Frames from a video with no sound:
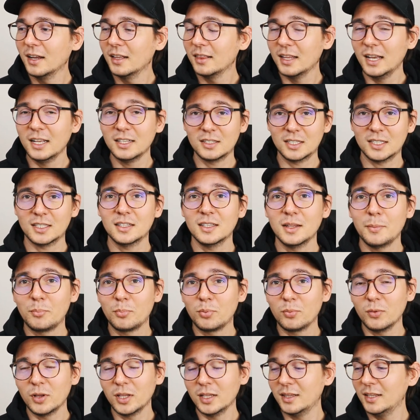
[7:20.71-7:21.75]
that's the
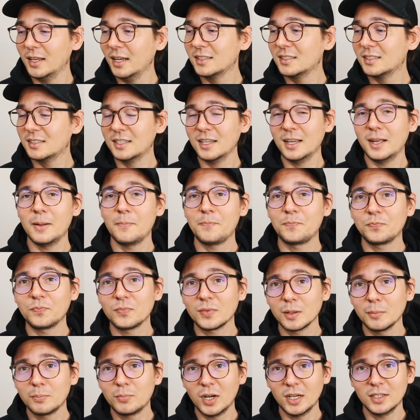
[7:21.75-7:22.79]
that's the
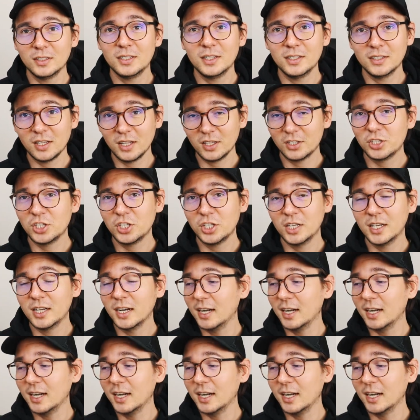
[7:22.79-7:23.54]
pricing that she